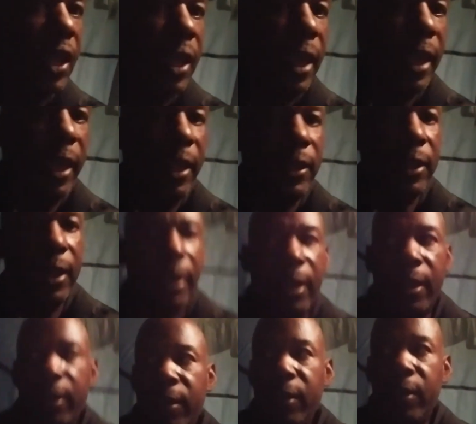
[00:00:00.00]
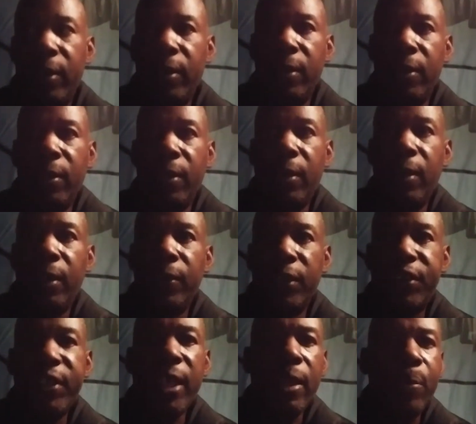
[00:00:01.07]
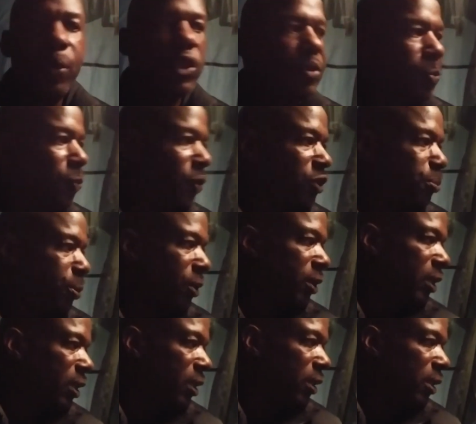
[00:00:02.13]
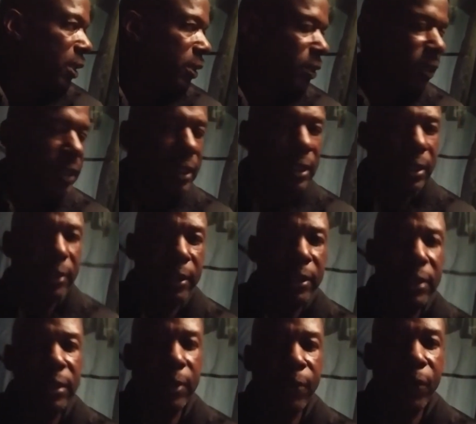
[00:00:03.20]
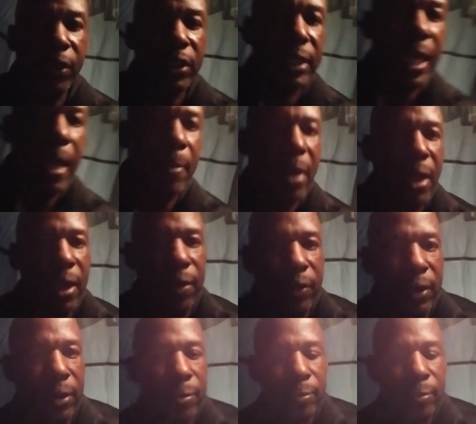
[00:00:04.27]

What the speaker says: and the setup was pretty good. This is the first time I ever